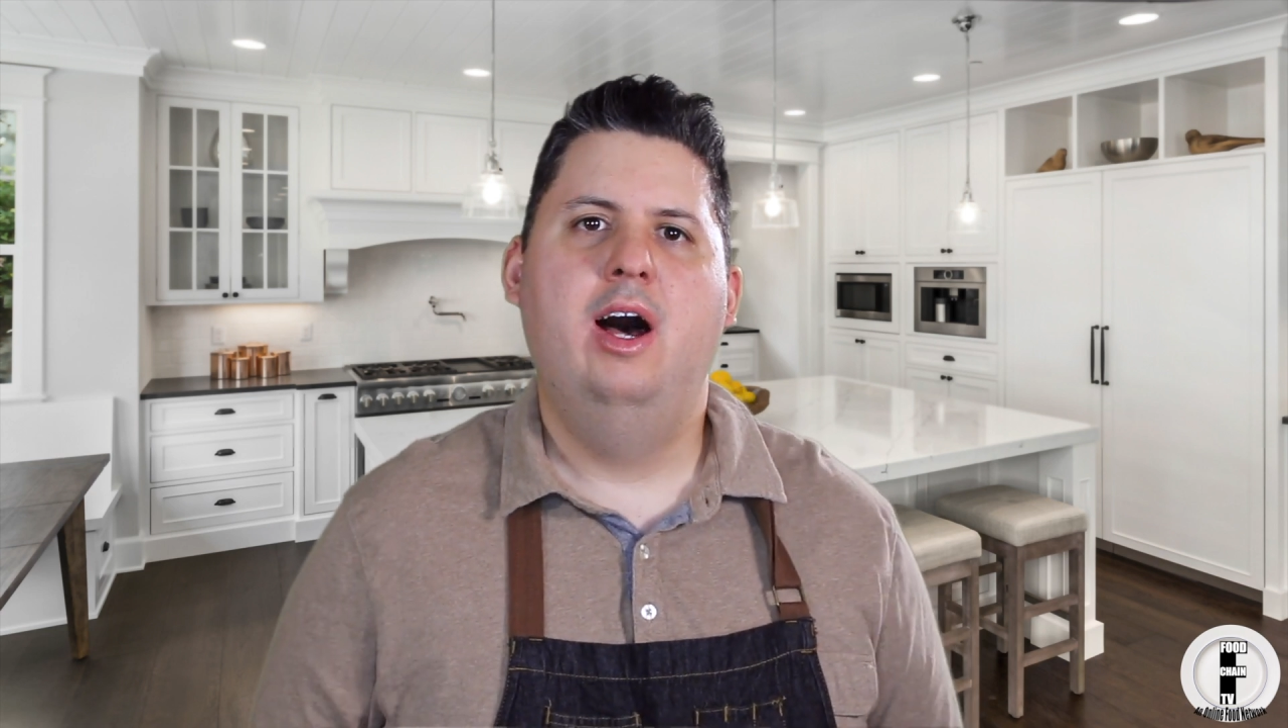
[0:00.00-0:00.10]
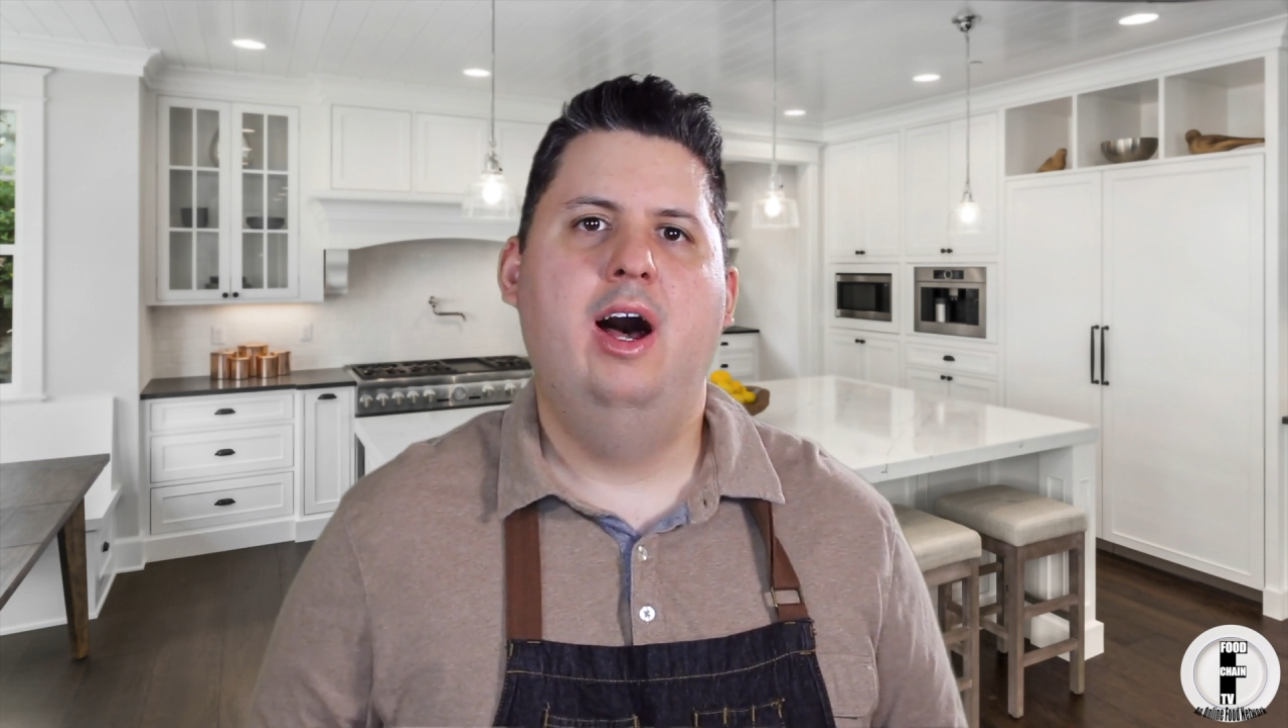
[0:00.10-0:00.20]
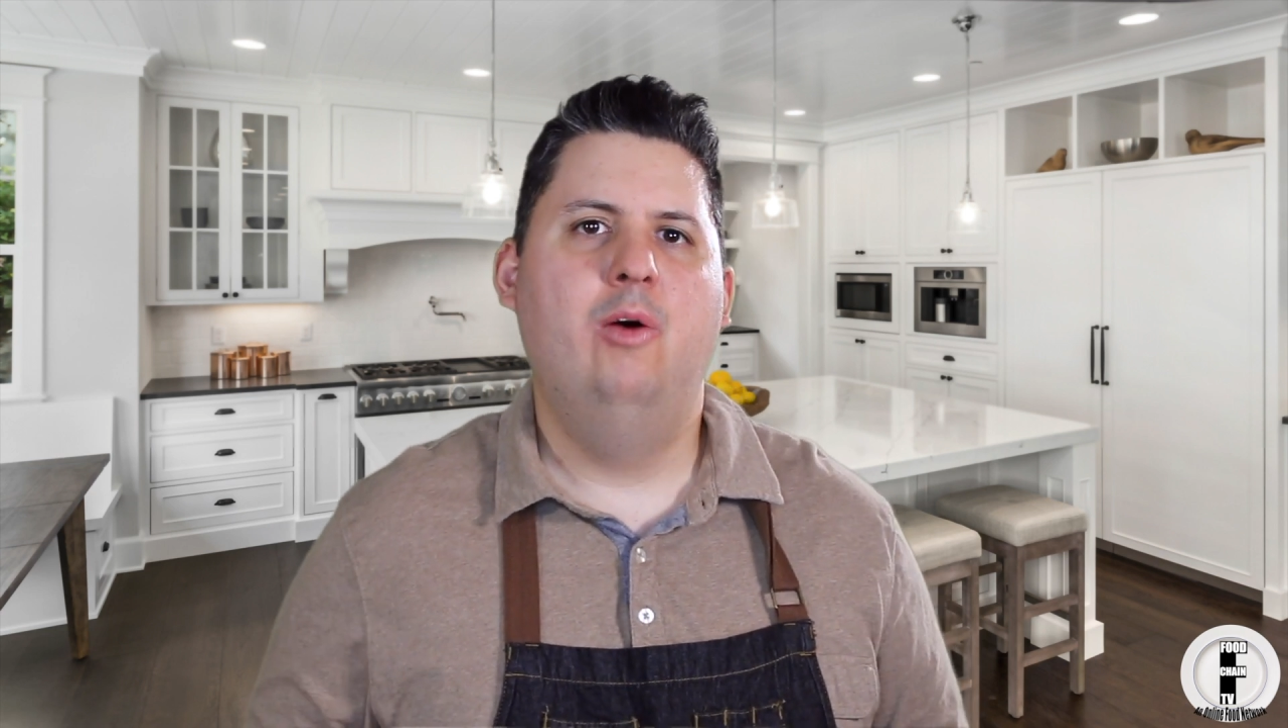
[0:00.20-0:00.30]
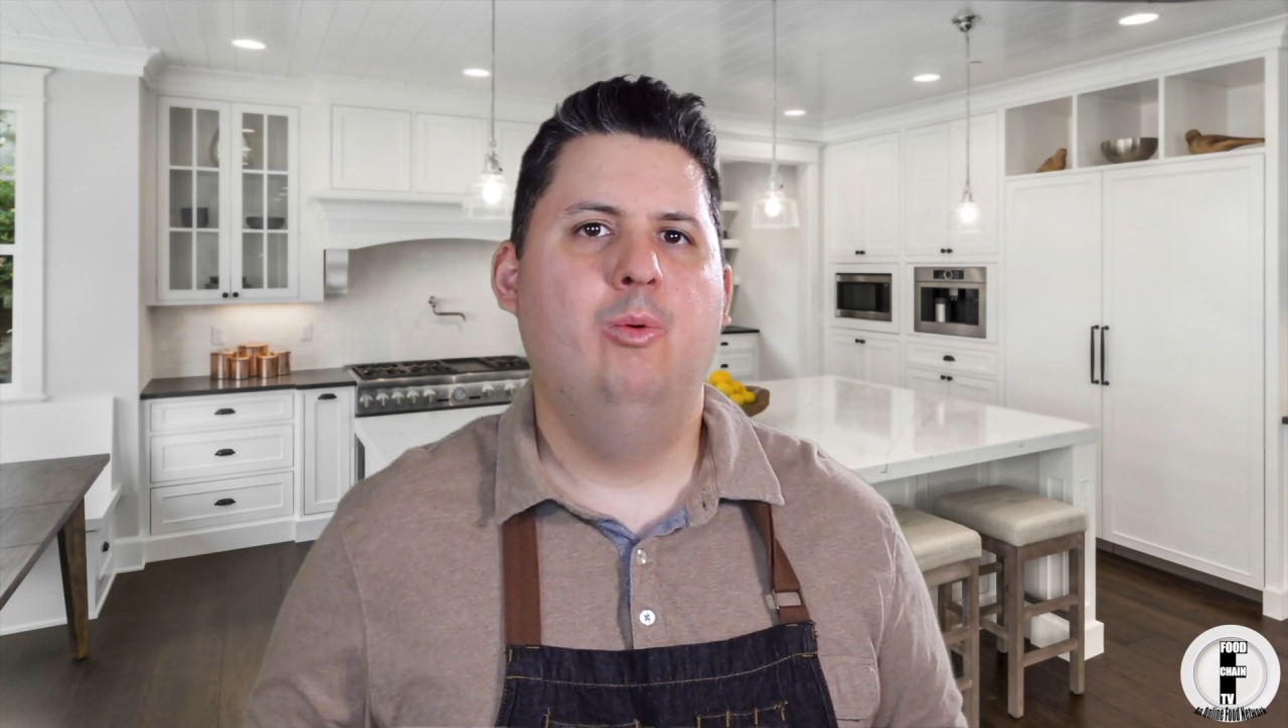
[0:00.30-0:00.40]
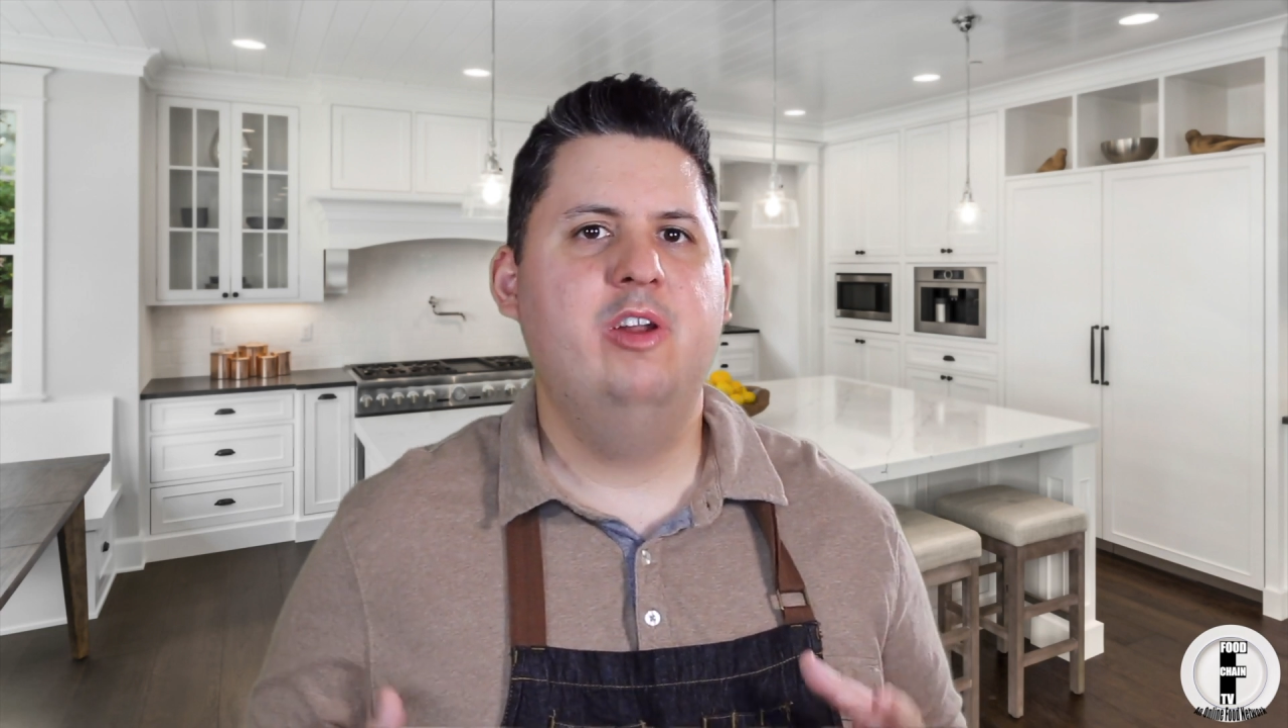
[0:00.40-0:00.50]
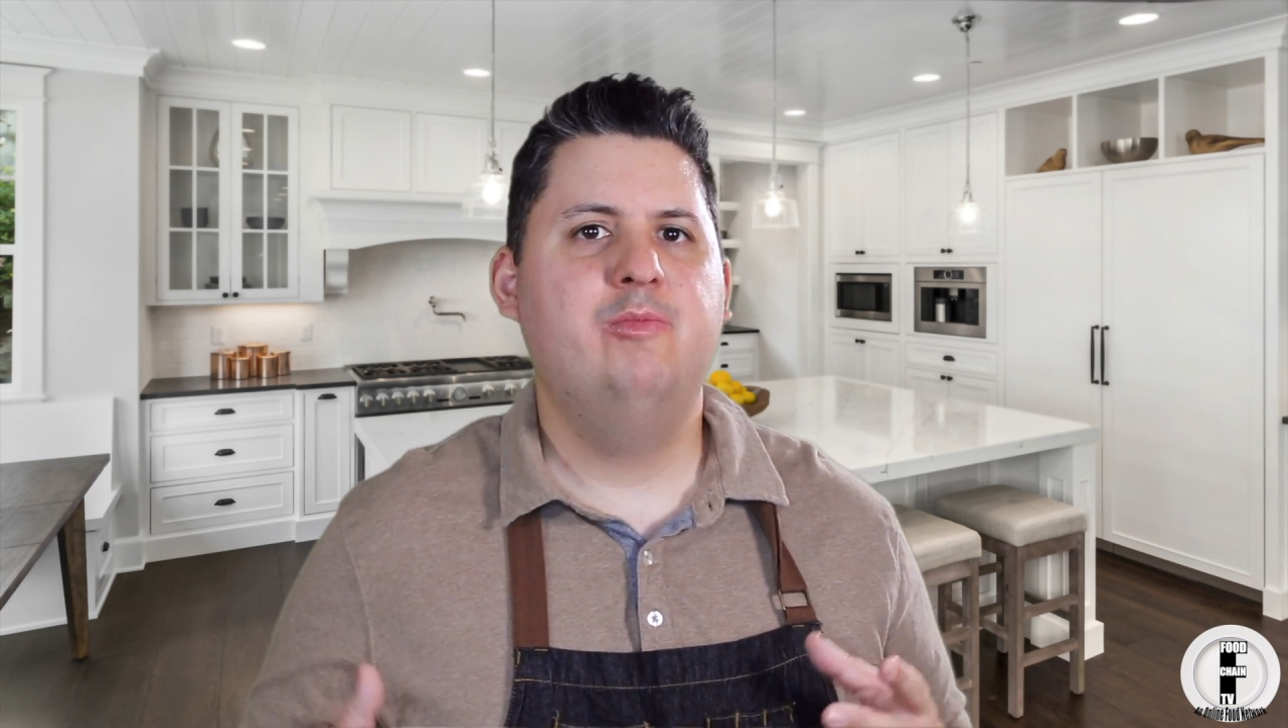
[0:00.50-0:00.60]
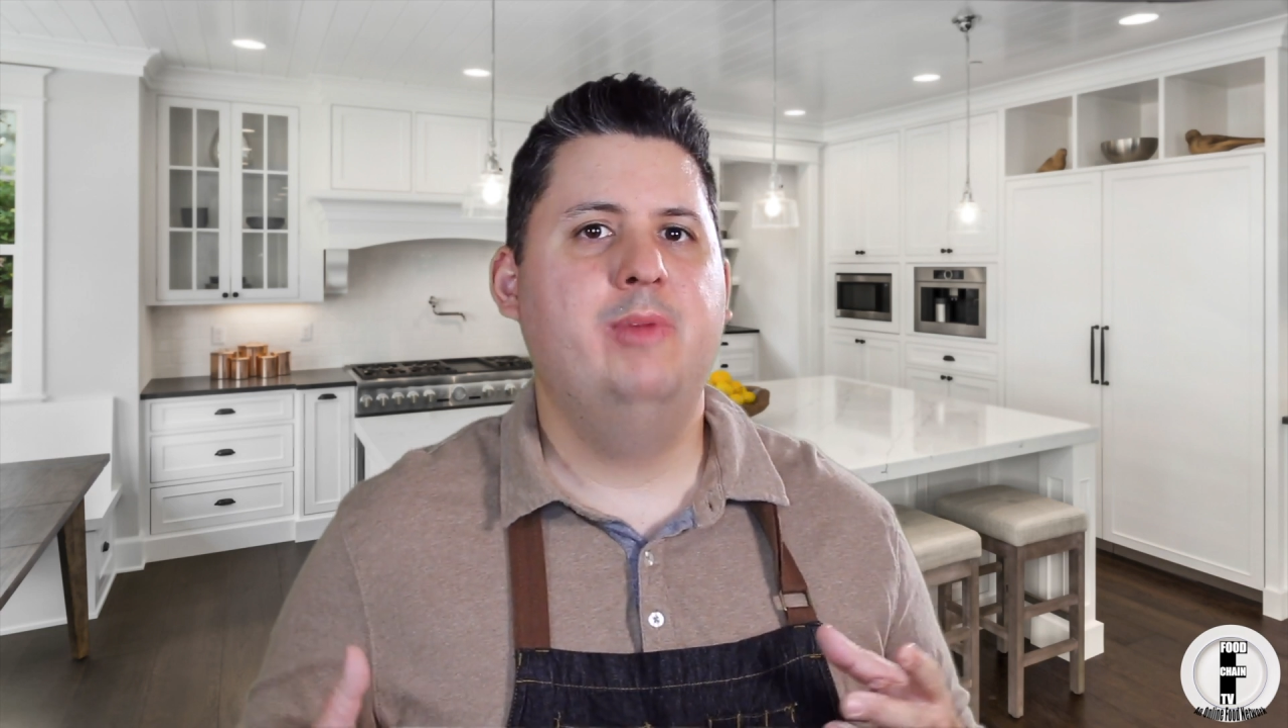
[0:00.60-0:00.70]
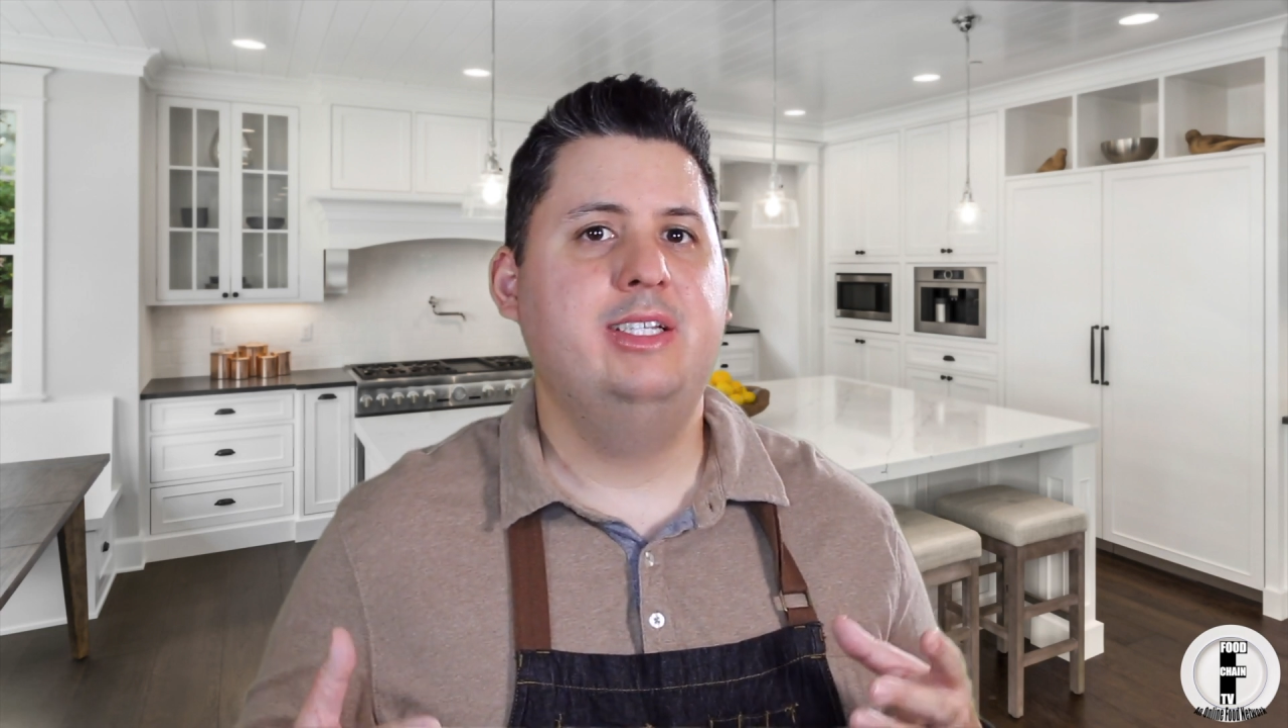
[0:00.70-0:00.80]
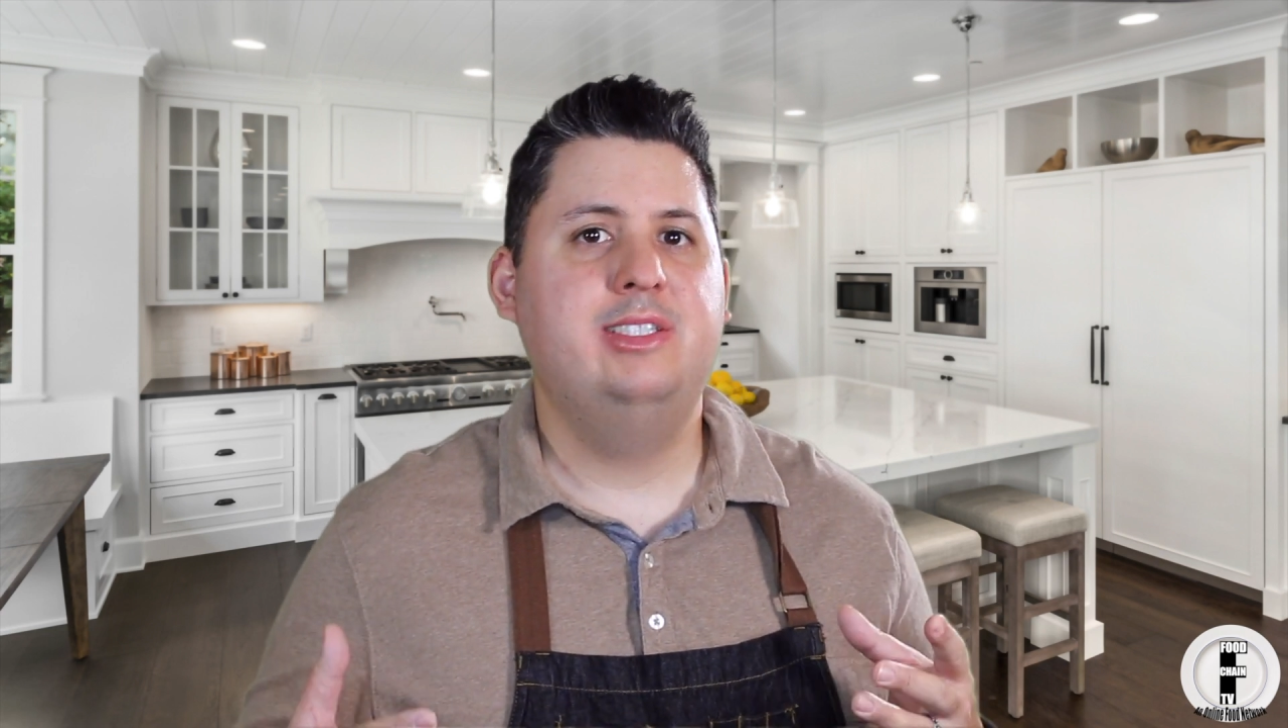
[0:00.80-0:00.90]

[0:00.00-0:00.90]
one of my